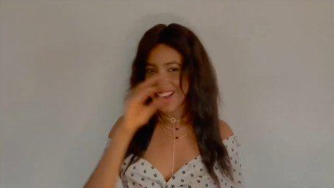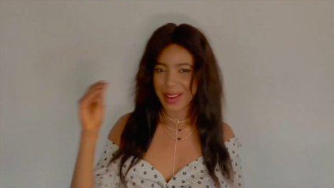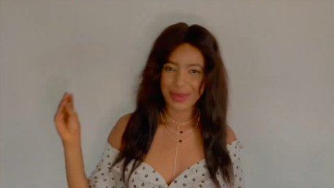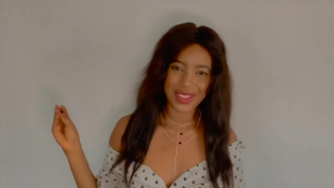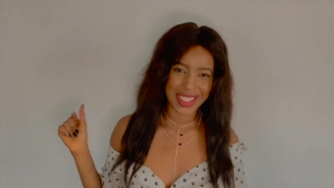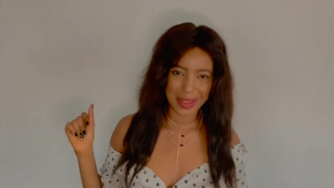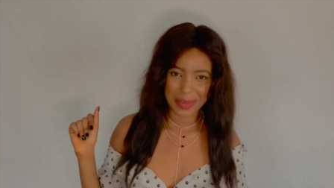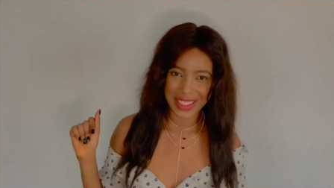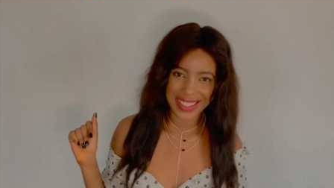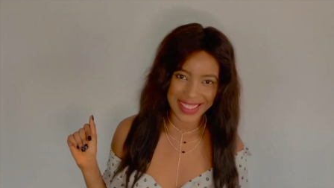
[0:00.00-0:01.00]
i'm just
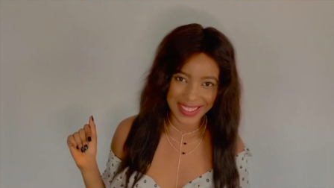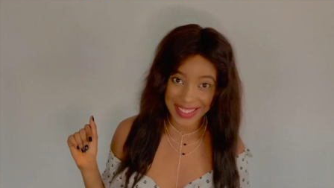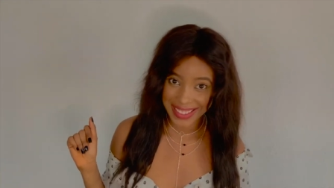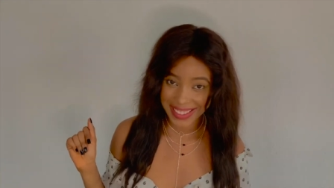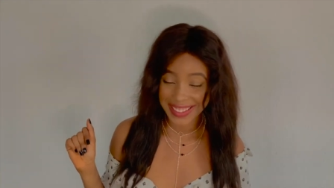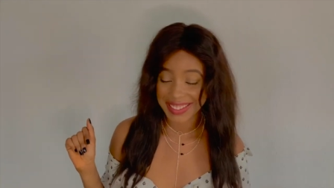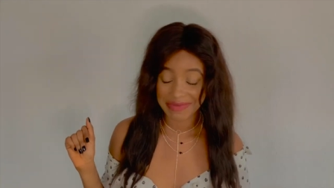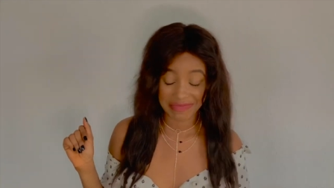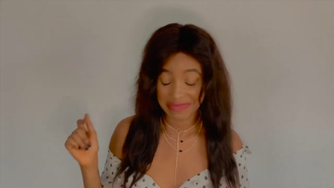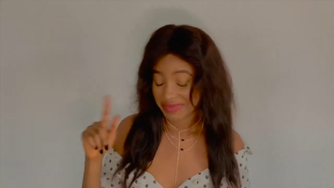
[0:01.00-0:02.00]
spitting knowledge
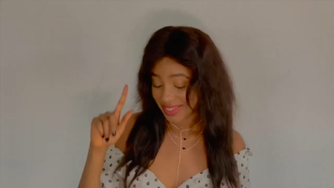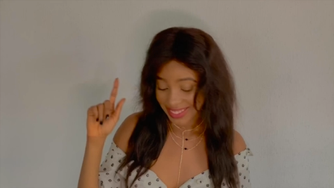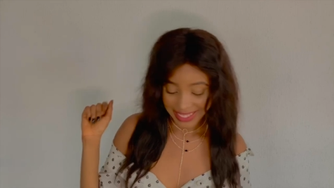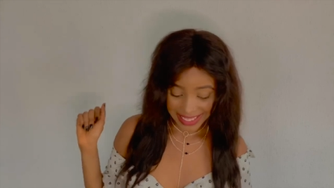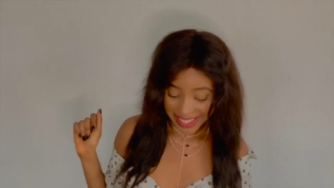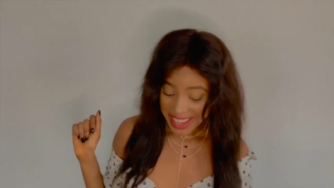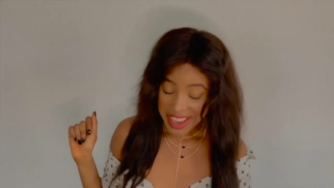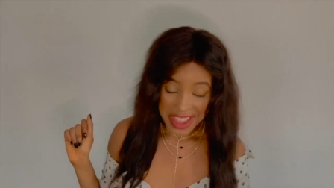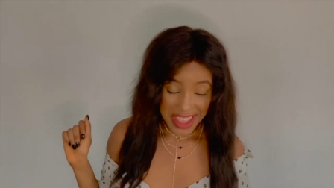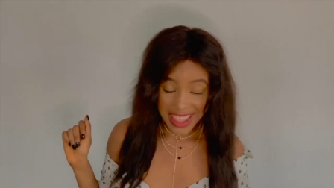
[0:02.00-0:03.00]

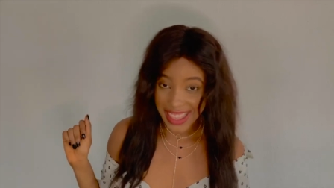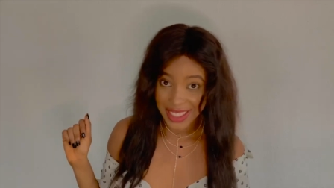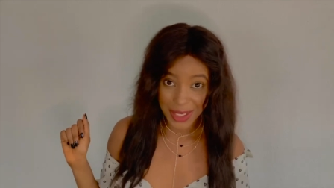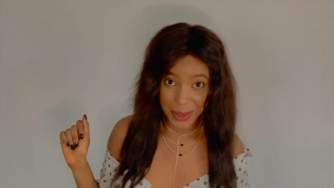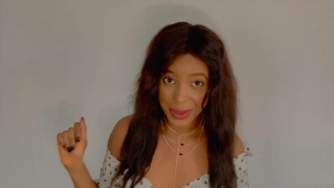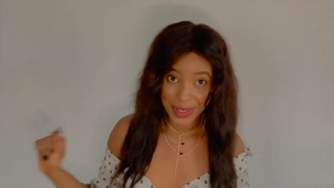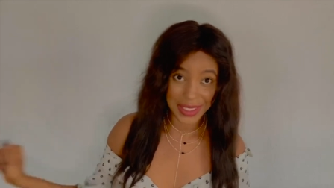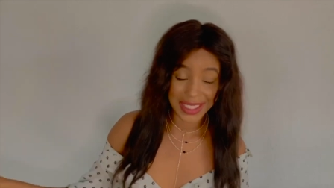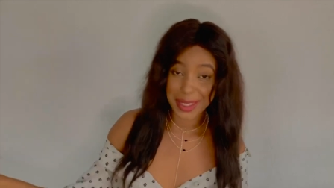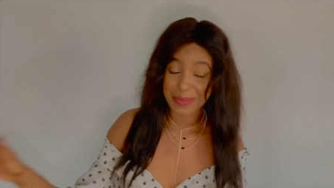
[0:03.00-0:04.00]
let's go to
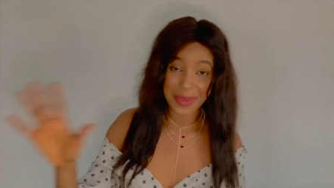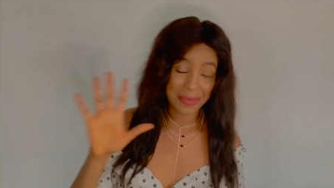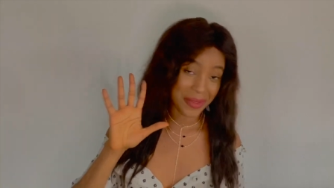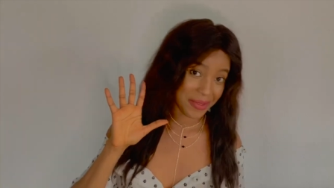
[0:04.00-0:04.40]
tip number